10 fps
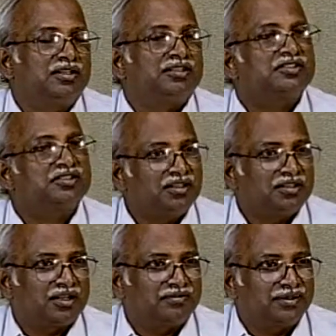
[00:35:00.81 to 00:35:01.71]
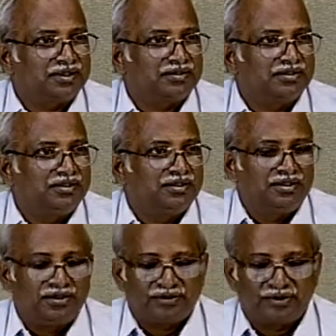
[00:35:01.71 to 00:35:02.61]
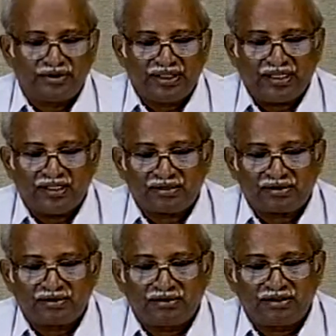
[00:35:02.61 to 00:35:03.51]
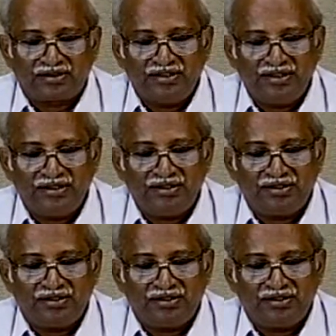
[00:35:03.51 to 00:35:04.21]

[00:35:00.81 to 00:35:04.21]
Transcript: still rougher. So there are the sea